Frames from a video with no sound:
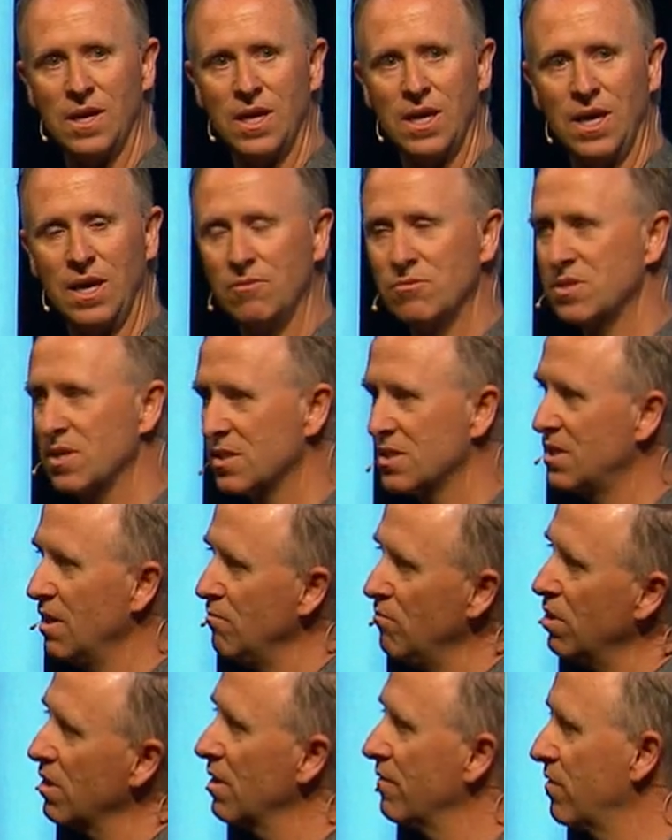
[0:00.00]
It was a
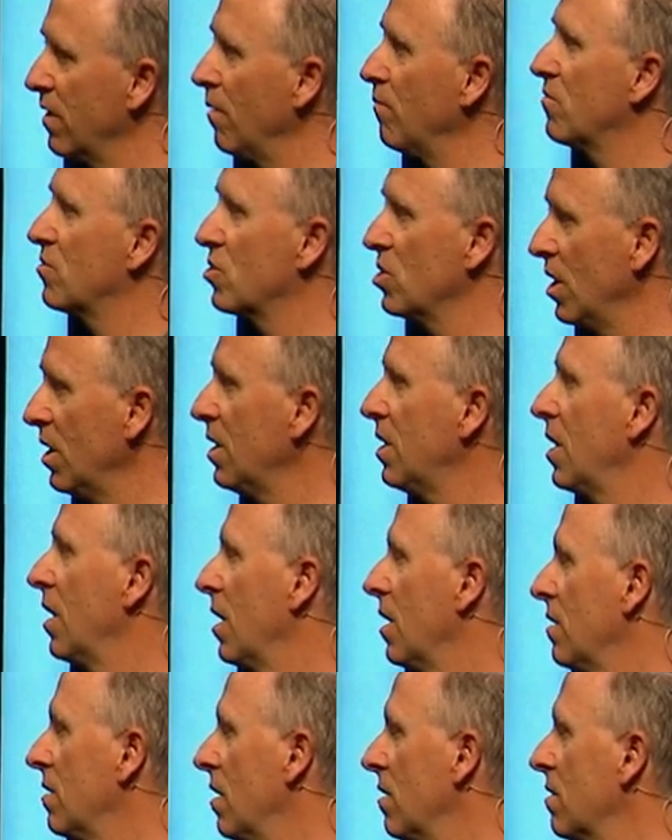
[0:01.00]
symbol of them
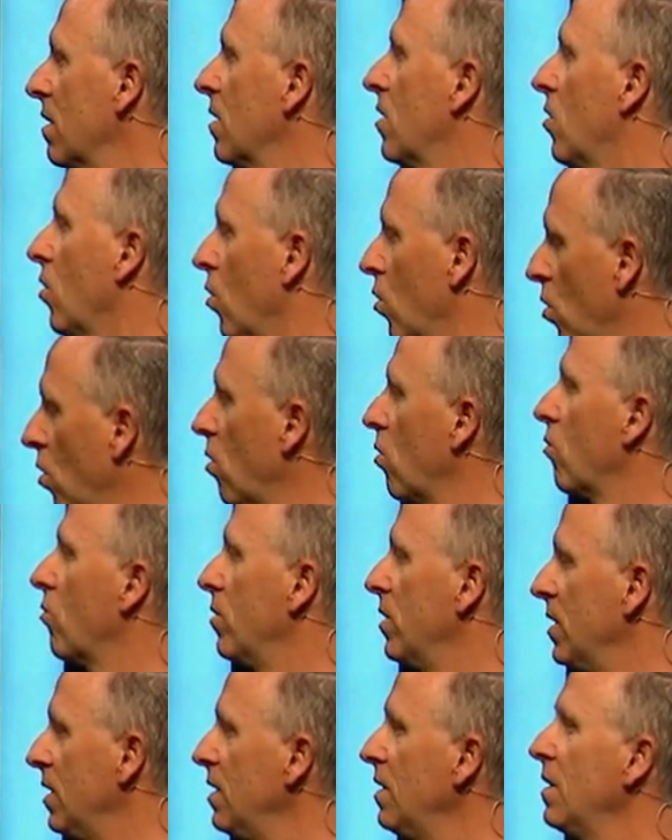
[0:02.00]
thinking that the
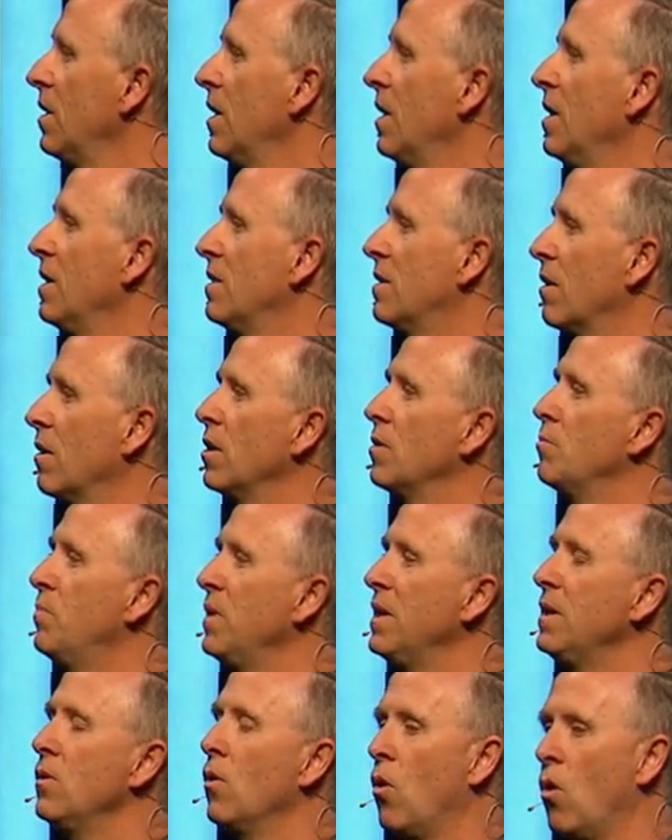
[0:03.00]
glory that had
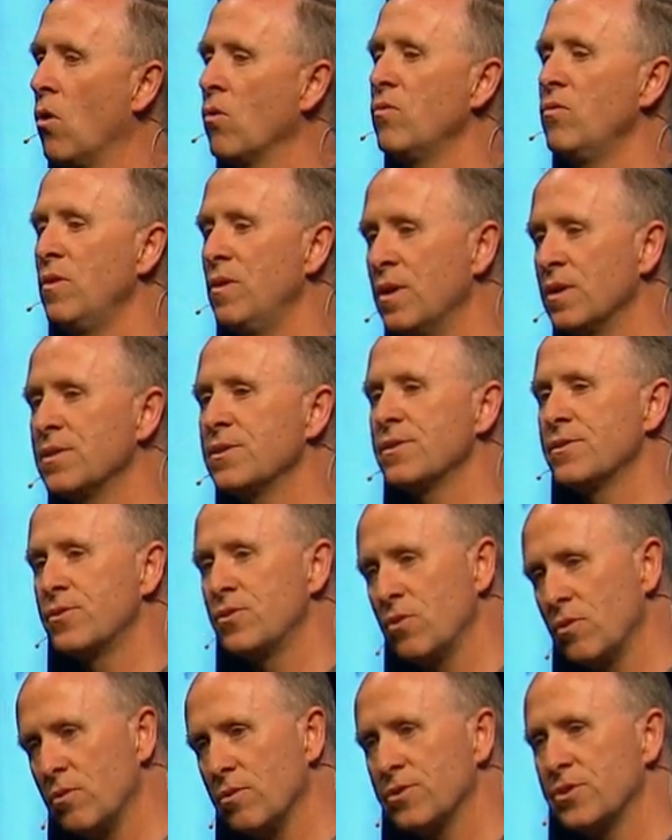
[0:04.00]
been on this
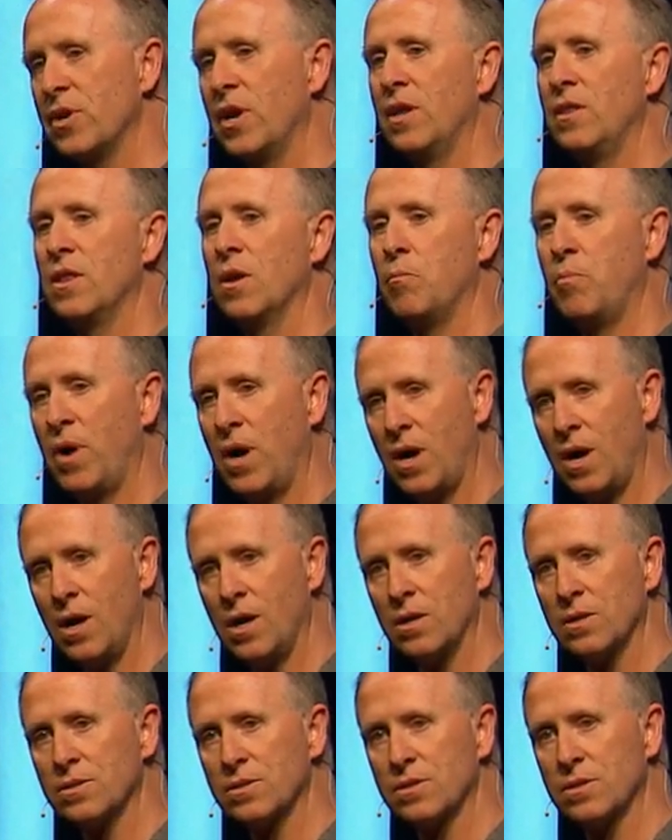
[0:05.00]
church in the
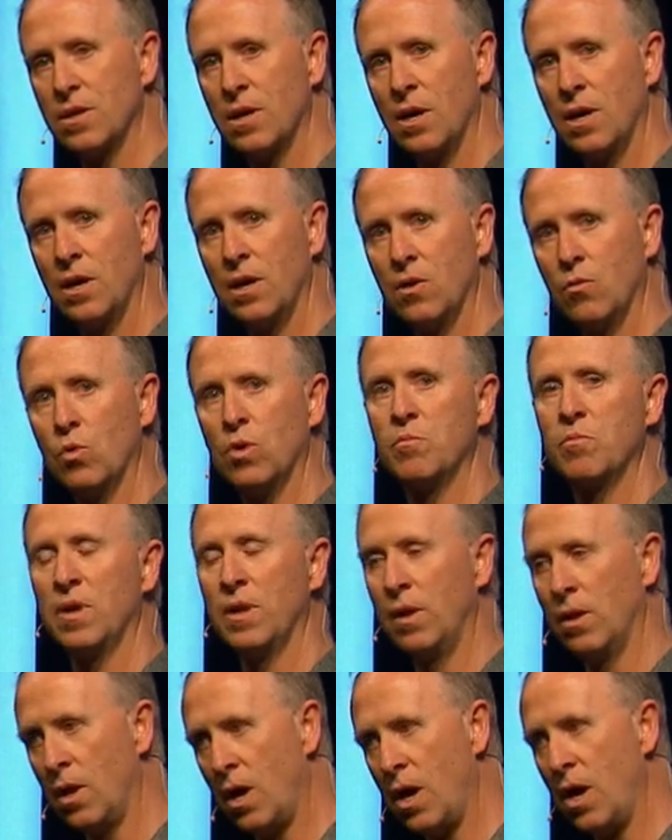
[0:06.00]
past would be
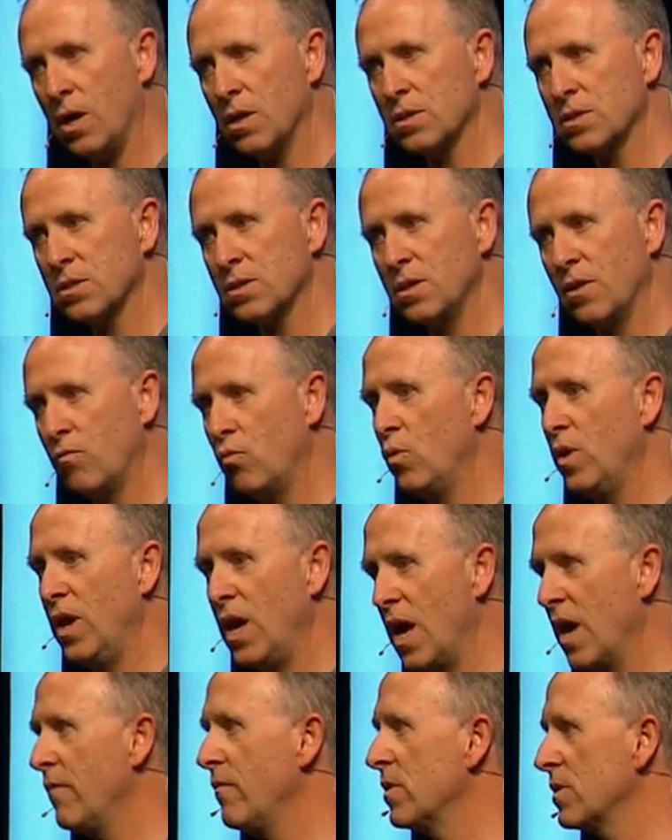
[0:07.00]
lost if we
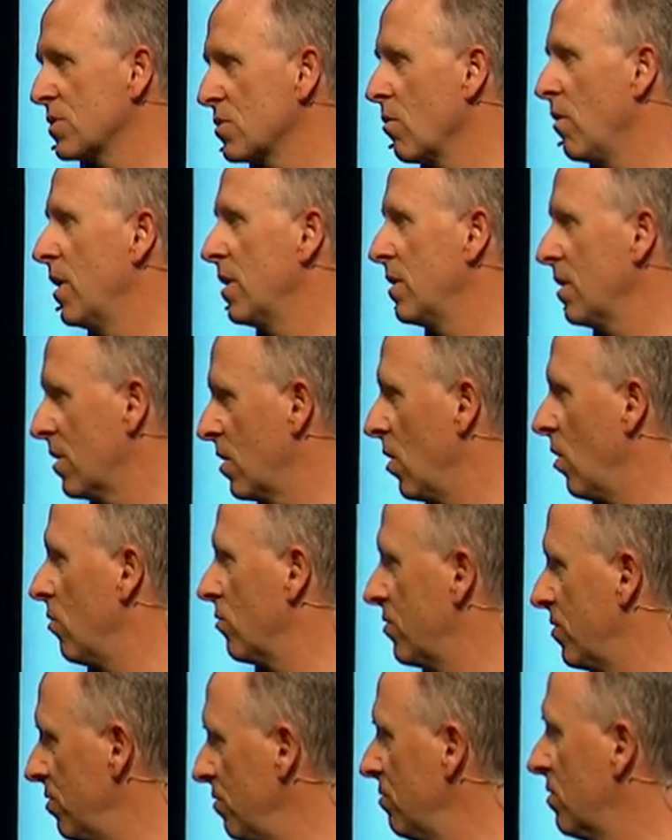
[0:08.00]
ever tried to go
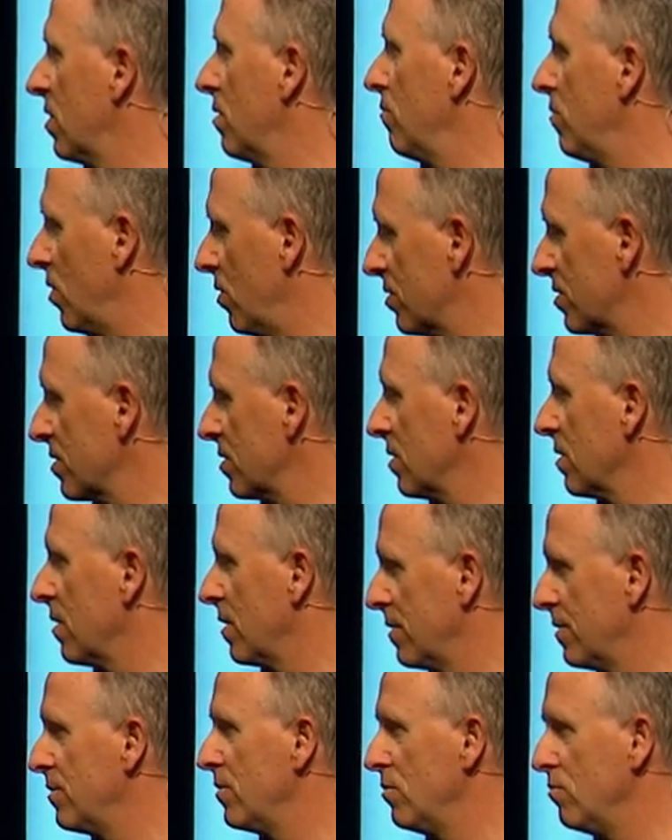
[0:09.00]
too commercial
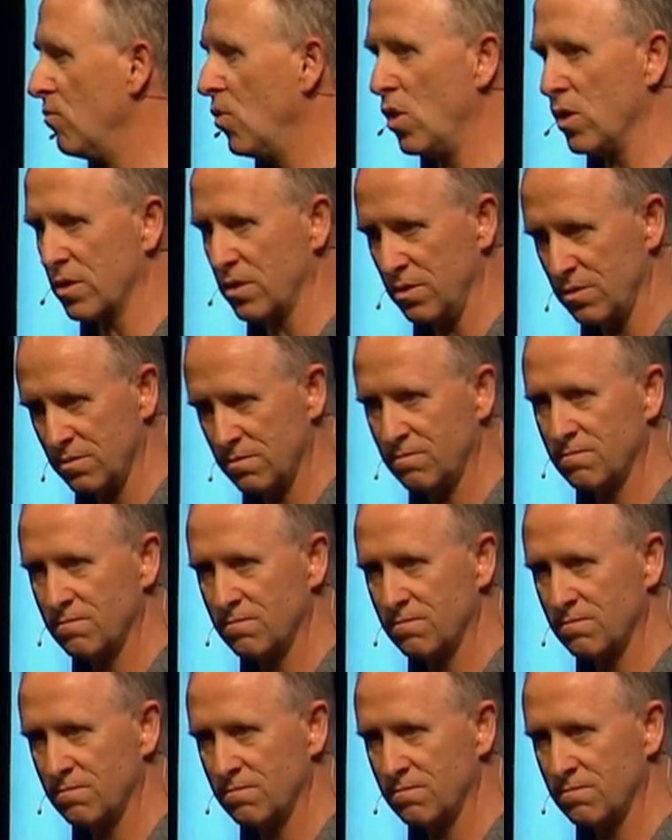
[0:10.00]
and too modern.